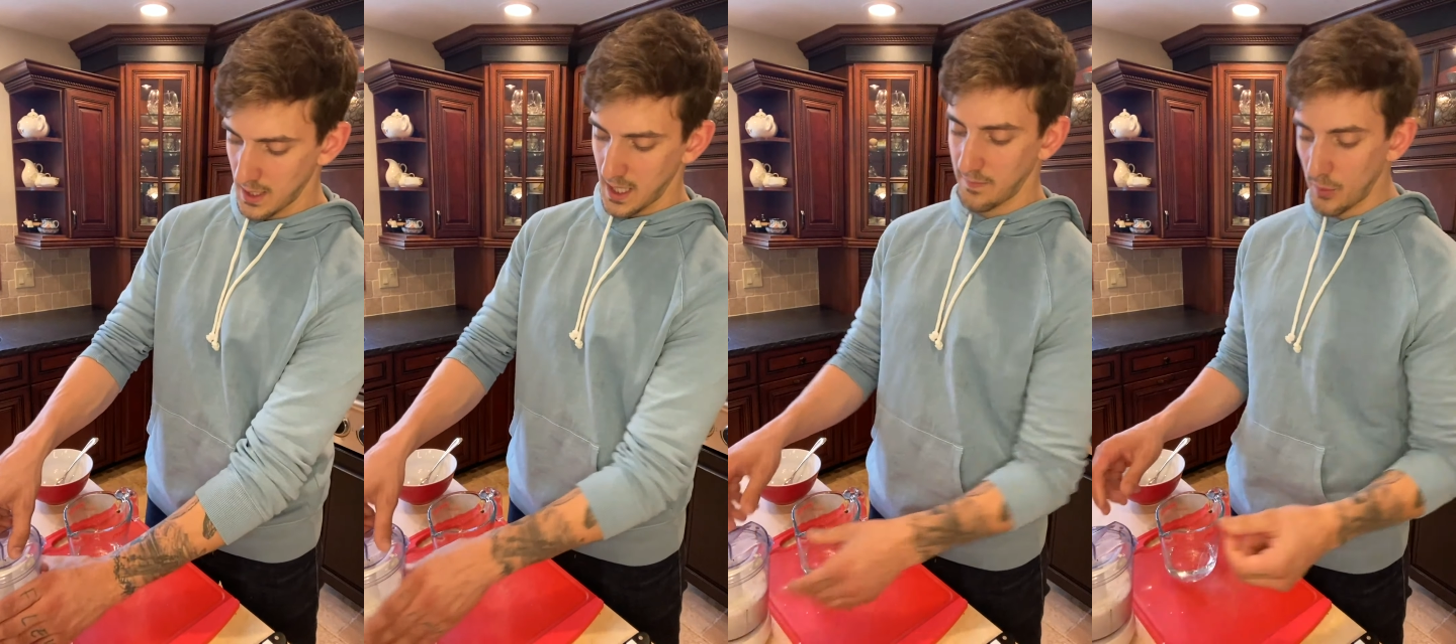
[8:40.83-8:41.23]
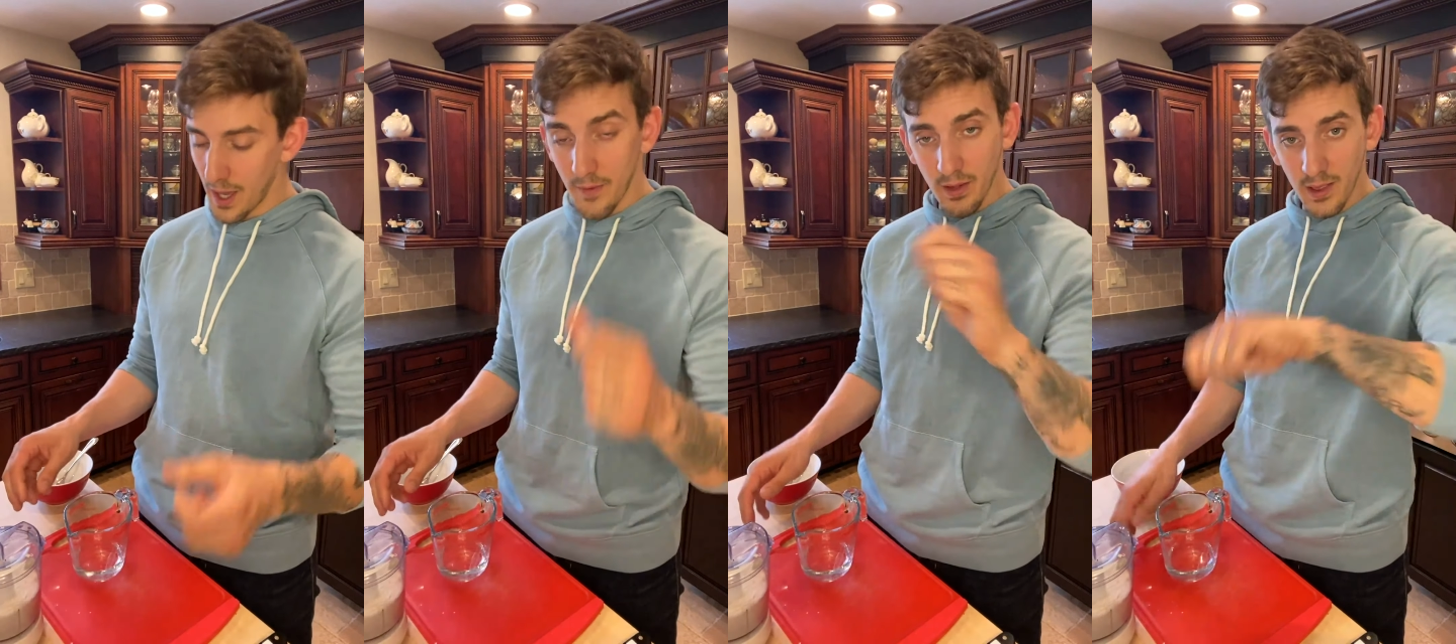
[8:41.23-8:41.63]
If you
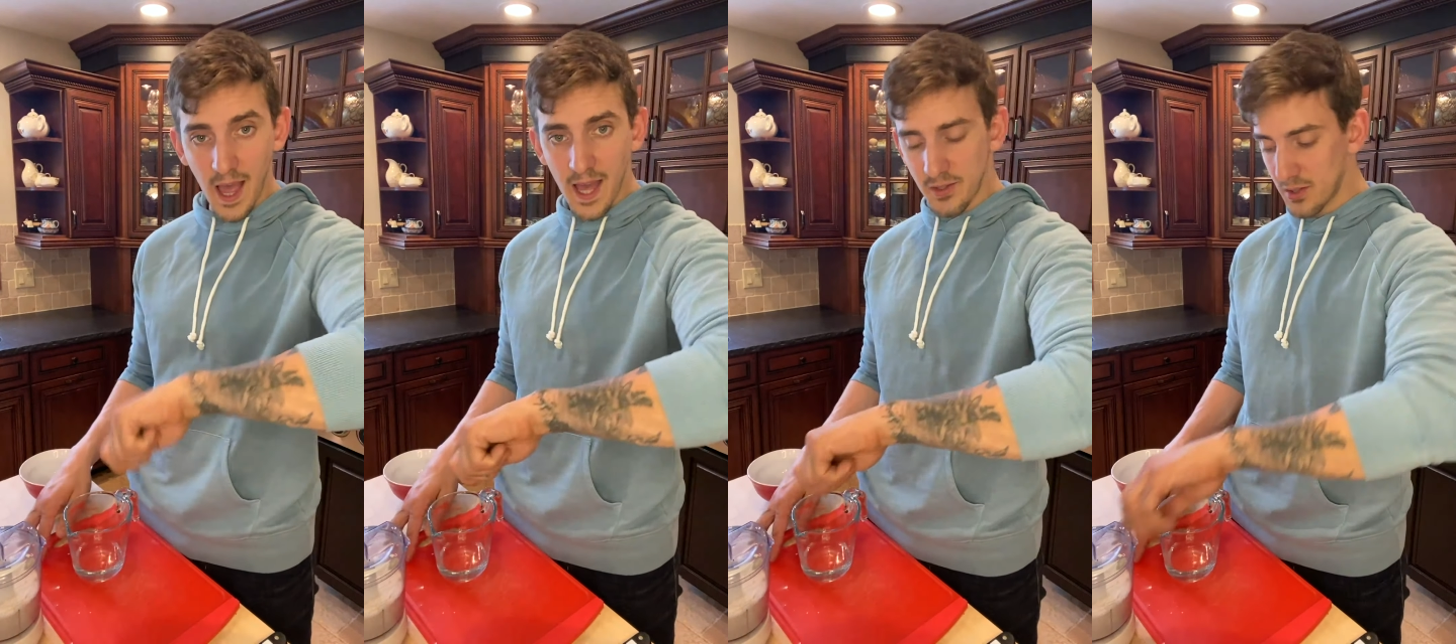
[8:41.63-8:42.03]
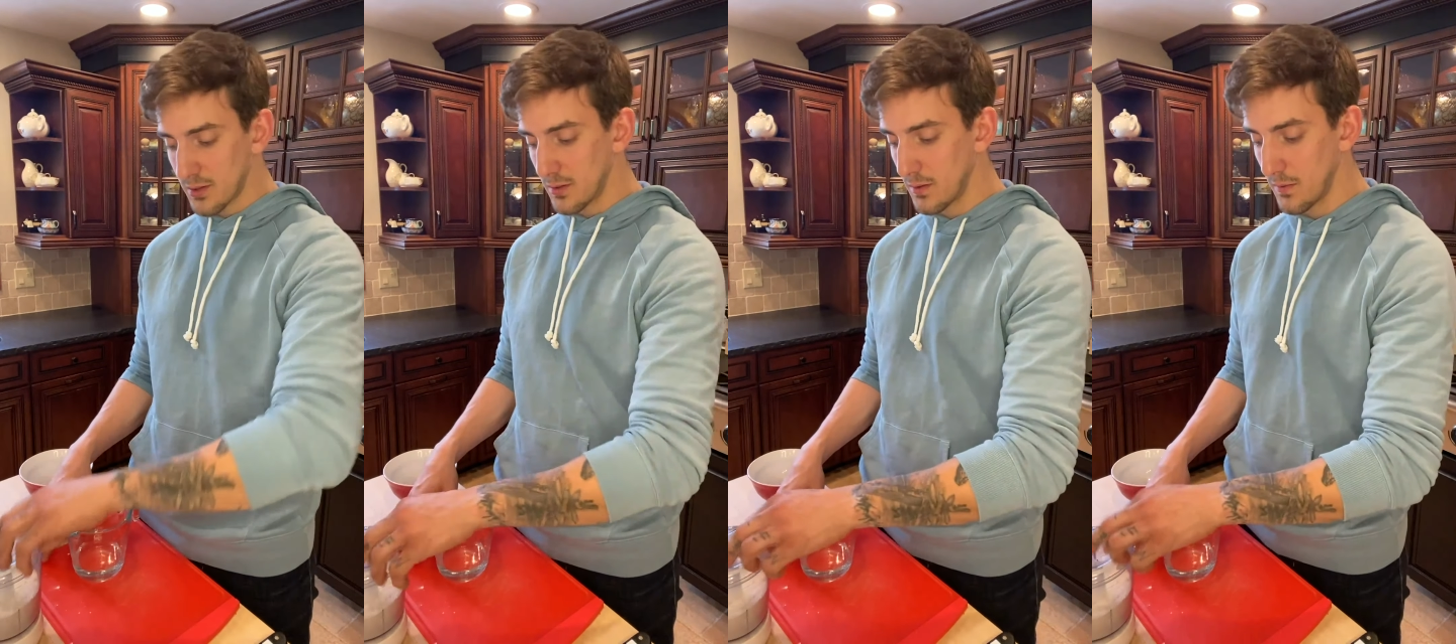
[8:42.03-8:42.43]
have a latch
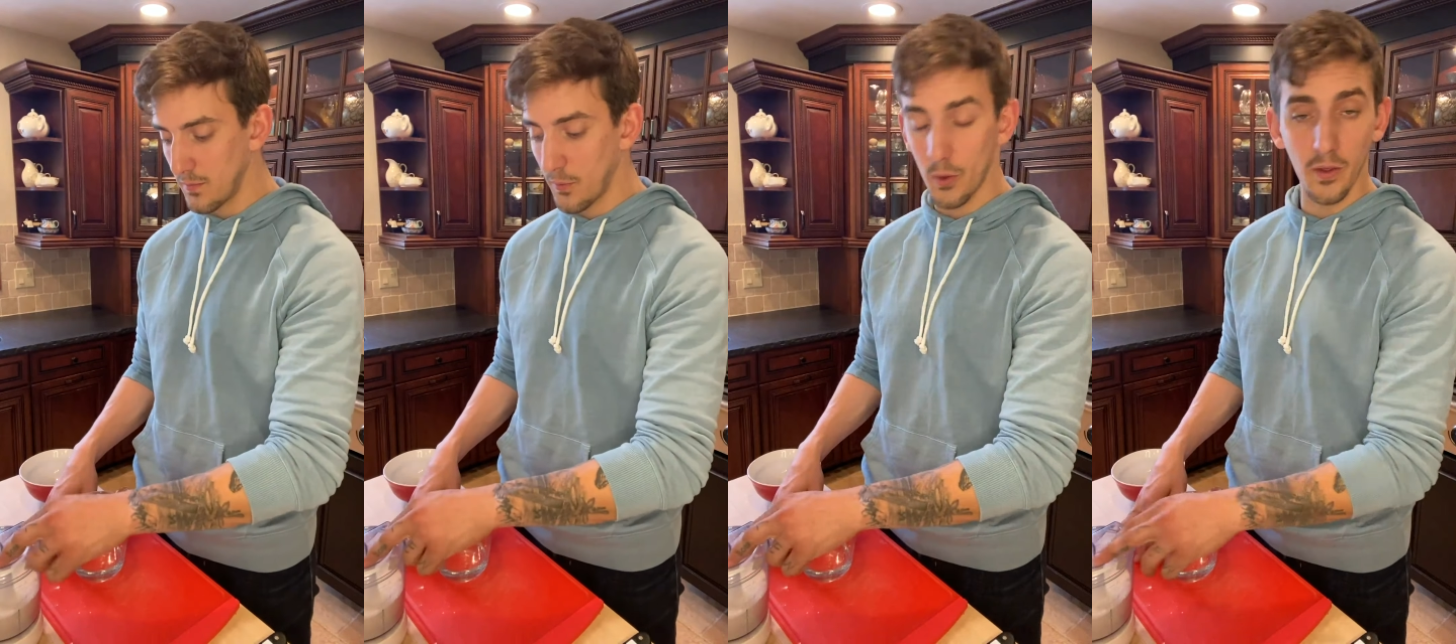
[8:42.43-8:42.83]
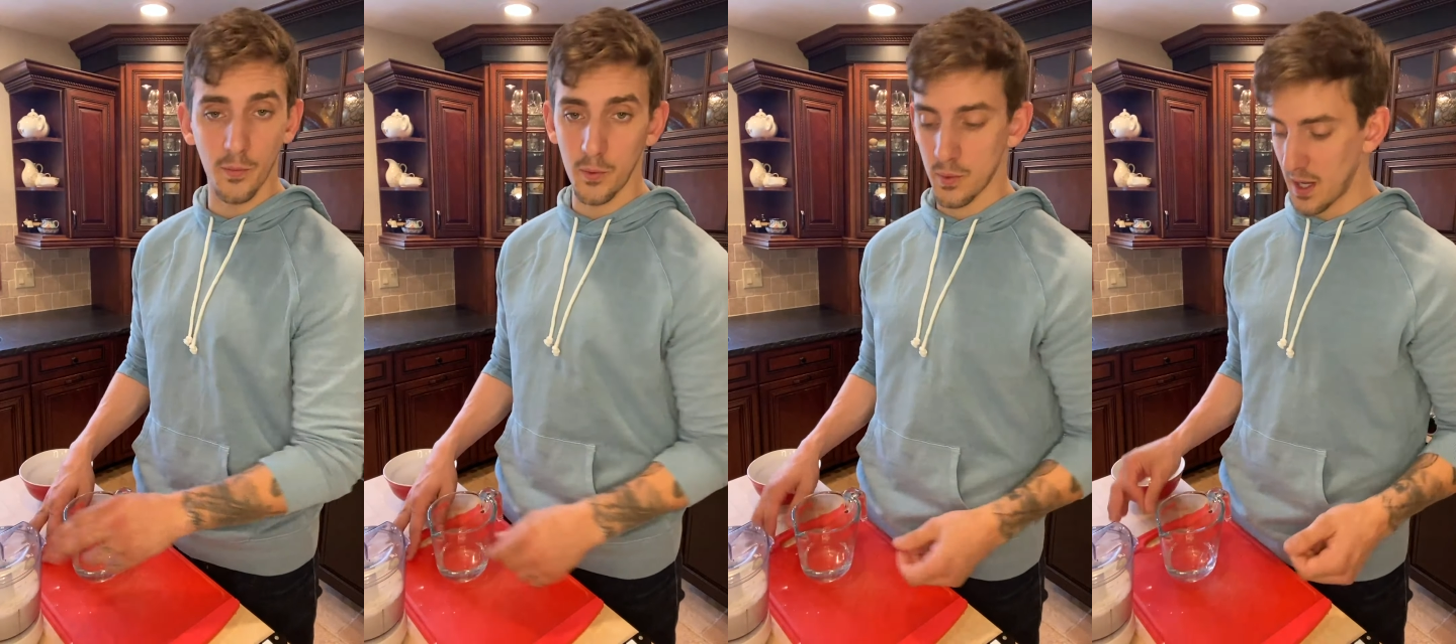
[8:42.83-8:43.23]
for the
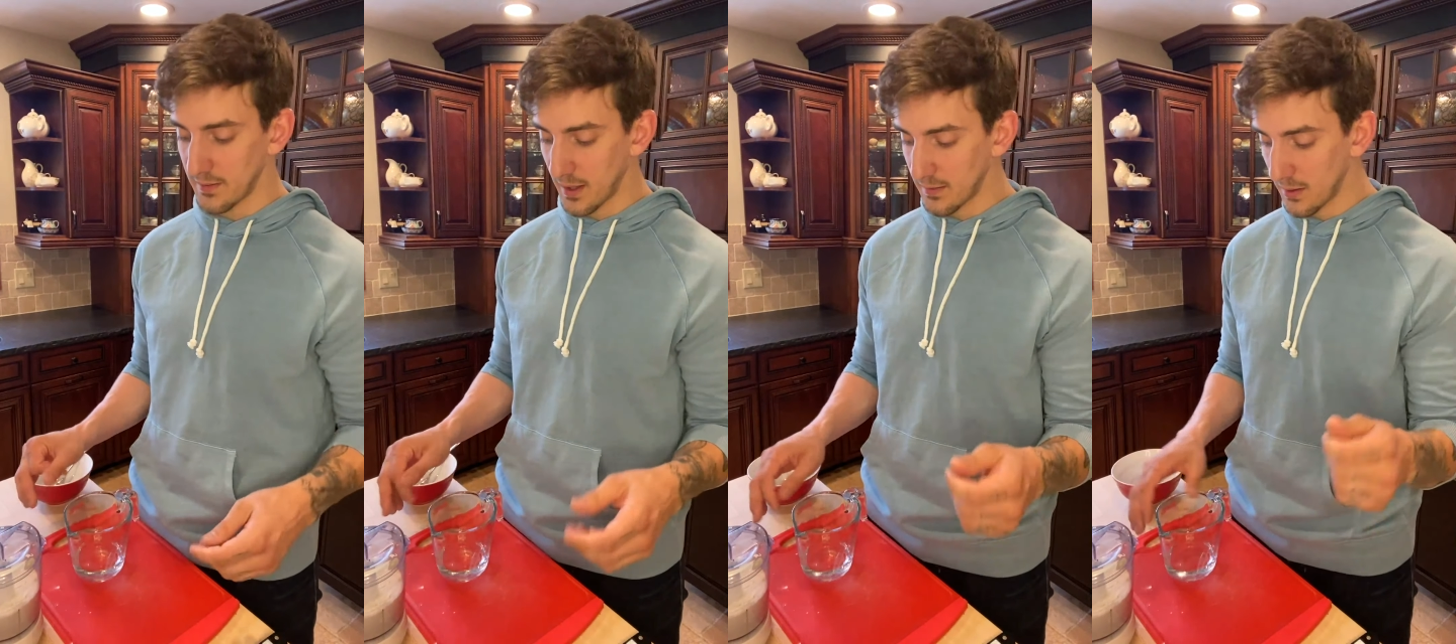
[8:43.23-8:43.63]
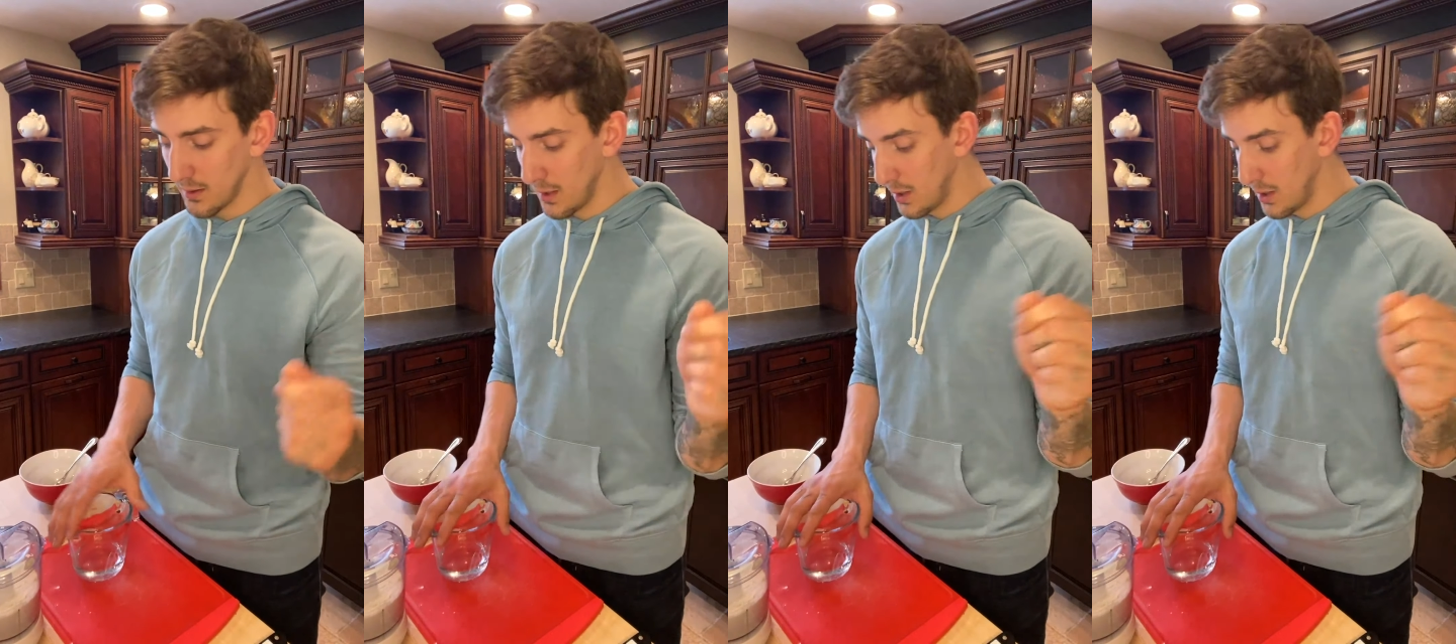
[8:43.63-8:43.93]
food processor,